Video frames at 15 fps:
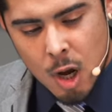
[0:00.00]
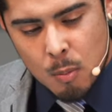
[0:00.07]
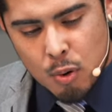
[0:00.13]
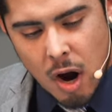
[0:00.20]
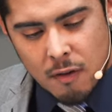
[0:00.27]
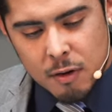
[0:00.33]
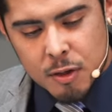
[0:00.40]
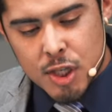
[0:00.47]

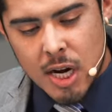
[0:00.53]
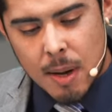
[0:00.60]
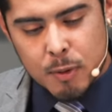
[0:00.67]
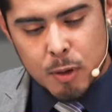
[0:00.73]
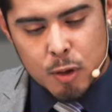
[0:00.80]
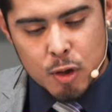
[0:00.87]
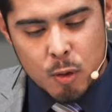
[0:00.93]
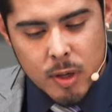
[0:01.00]
Proverbs
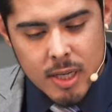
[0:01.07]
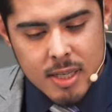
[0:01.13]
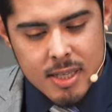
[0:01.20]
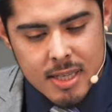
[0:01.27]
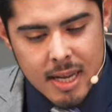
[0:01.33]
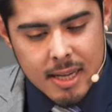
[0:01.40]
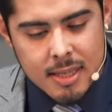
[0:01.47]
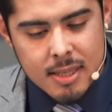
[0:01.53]
chapter
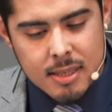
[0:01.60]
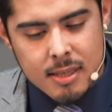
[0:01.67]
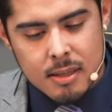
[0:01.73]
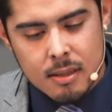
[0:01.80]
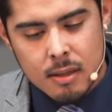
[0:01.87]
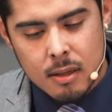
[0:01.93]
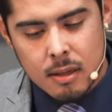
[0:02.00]
26,